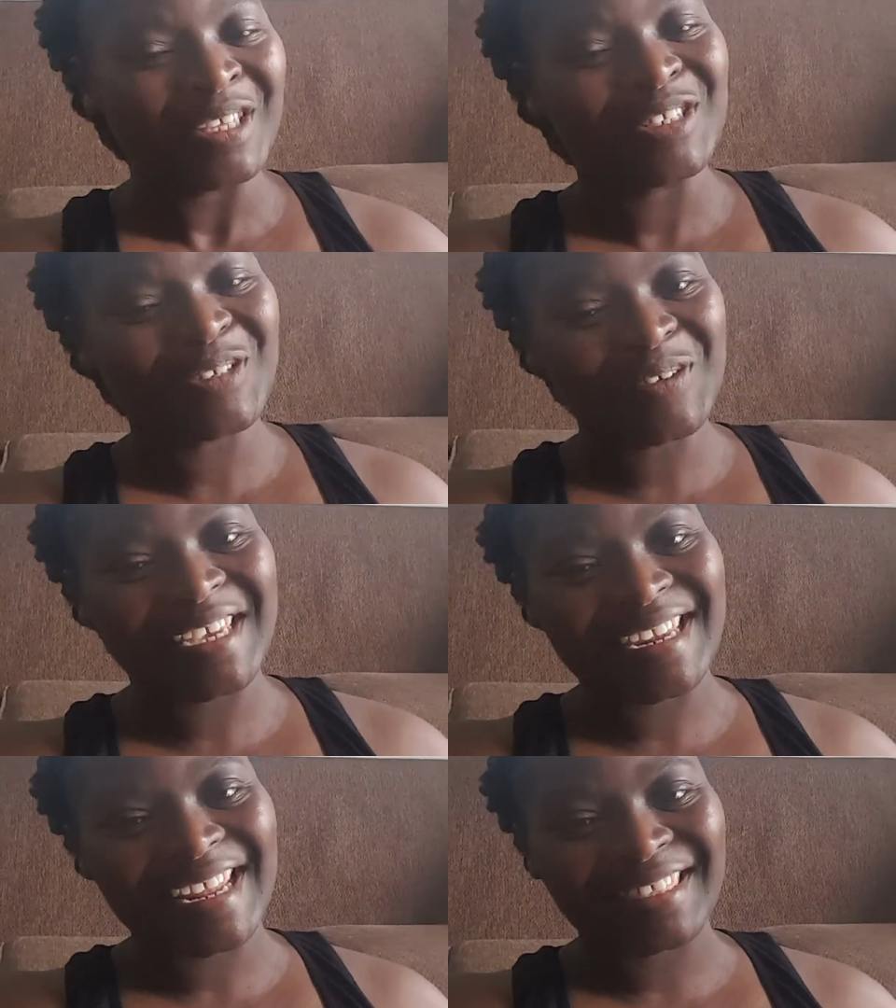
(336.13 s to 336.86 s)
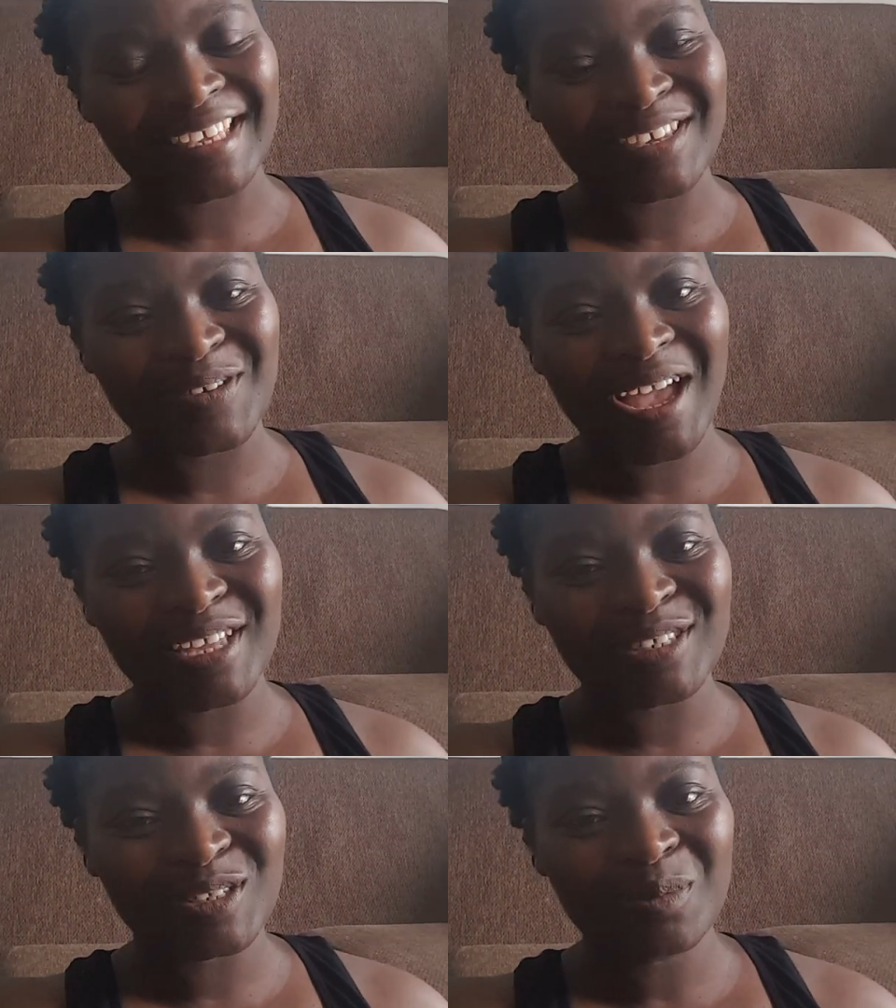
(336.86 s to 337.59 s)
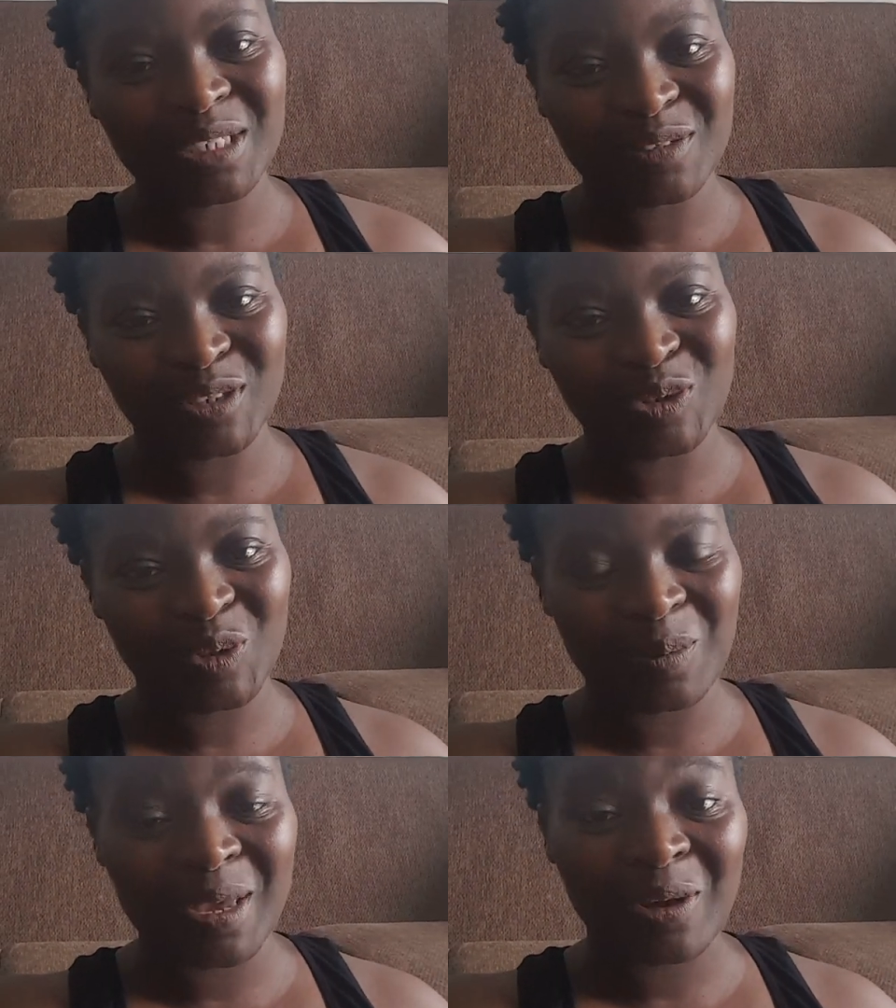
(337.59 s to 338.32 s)
So again, I thank you guys so much for
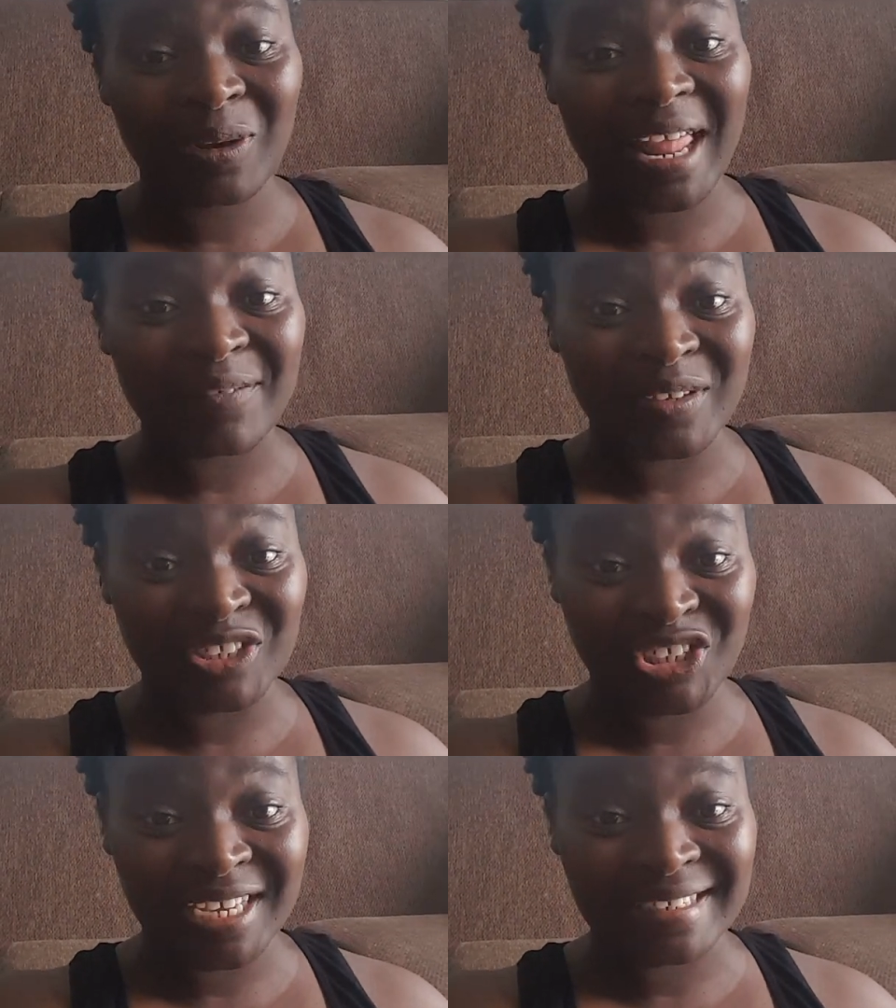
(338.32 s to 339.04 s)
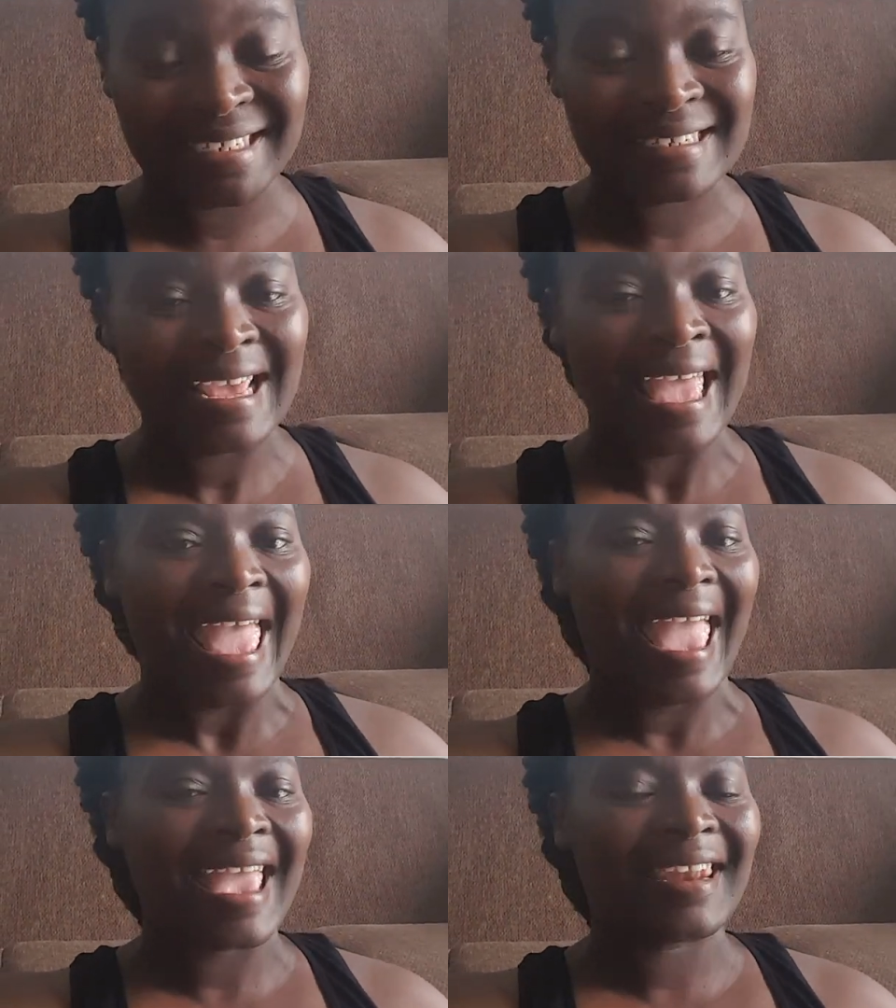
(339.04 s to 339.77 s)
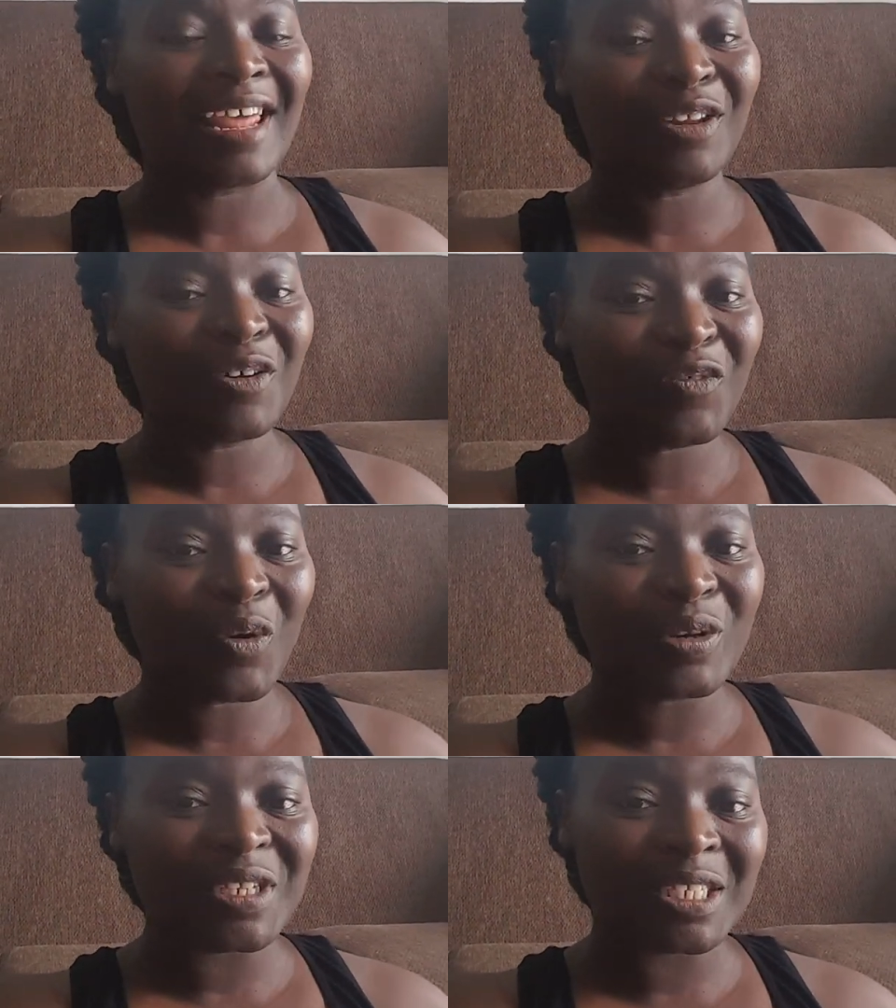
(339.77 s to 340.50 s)
joining me on Life Enchanted, and I look
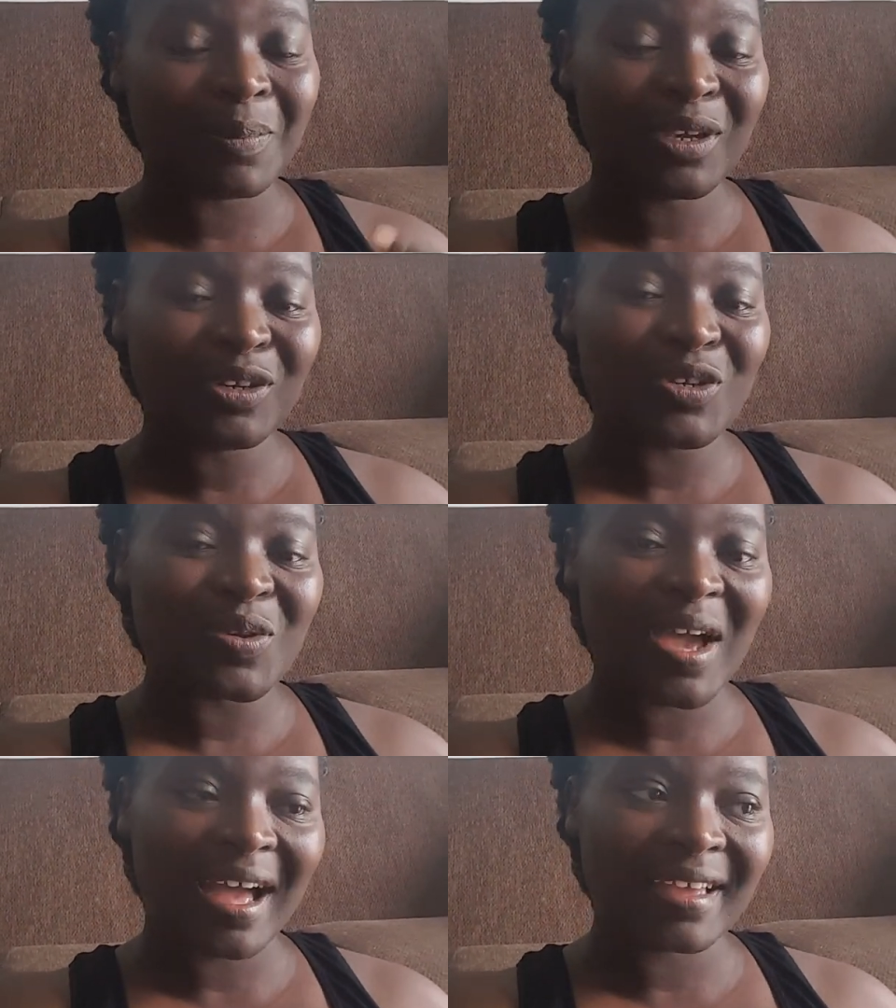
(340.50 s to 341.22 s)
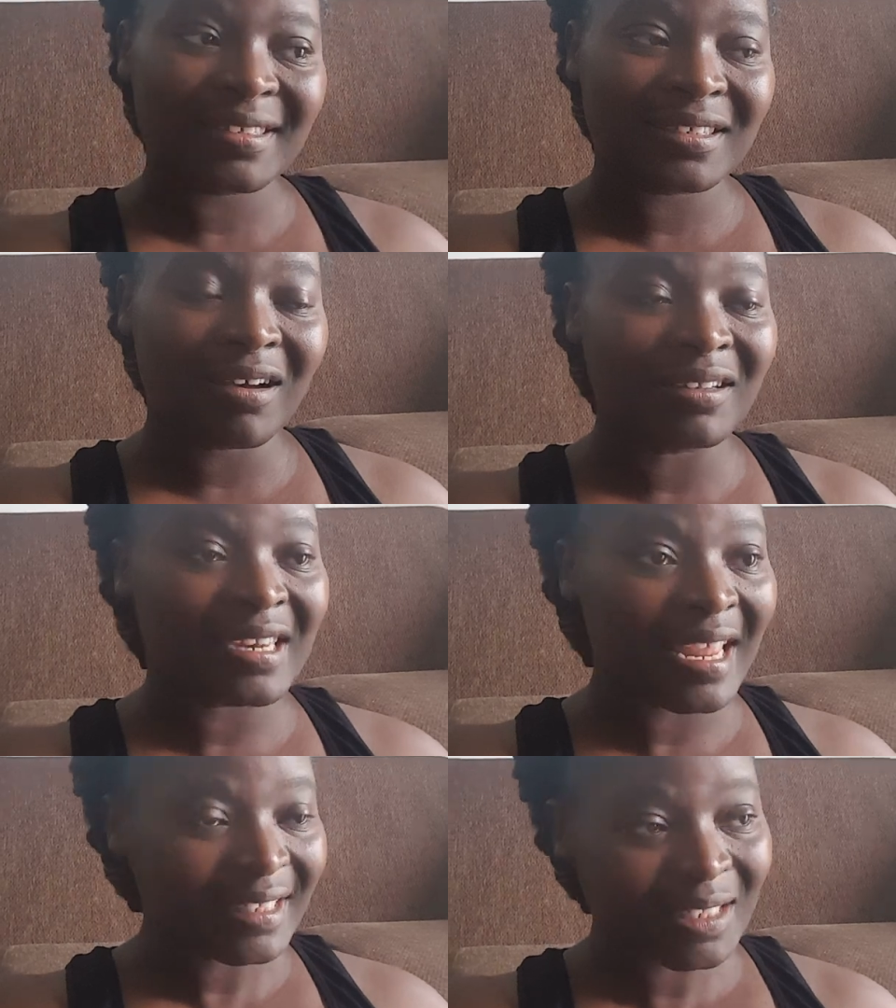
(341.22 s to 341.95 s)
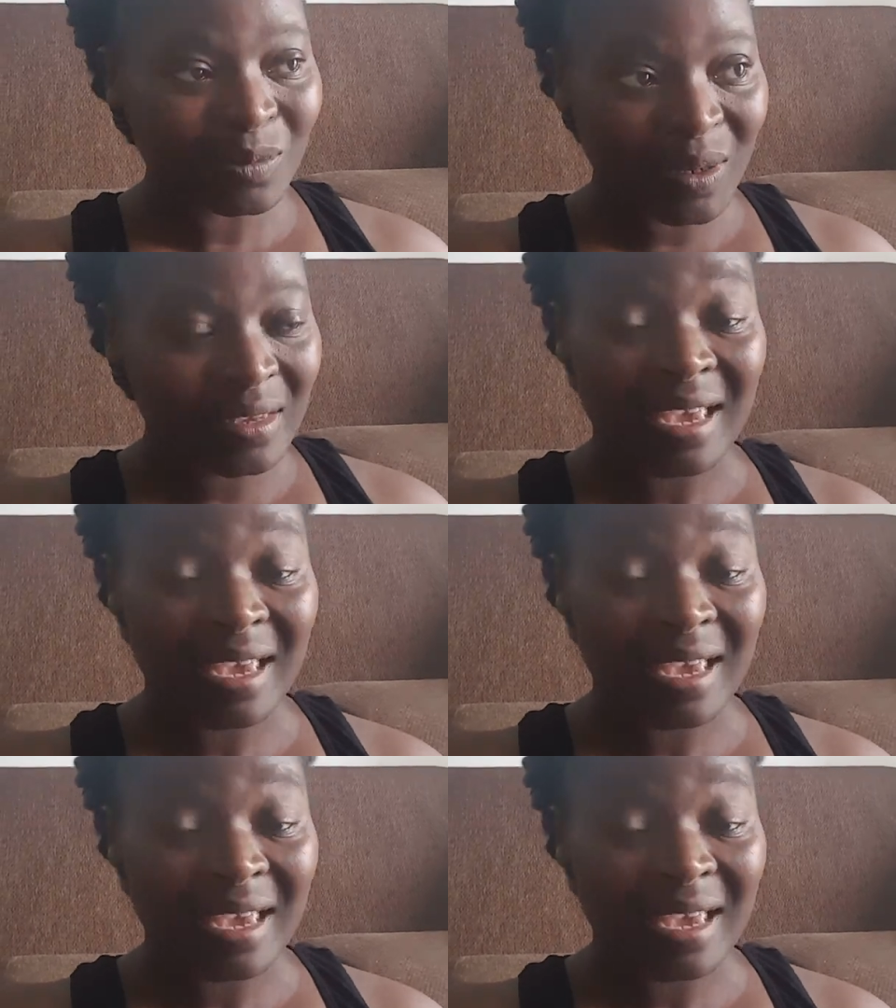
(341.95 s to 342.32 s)
forward to speaking to you guys on next week.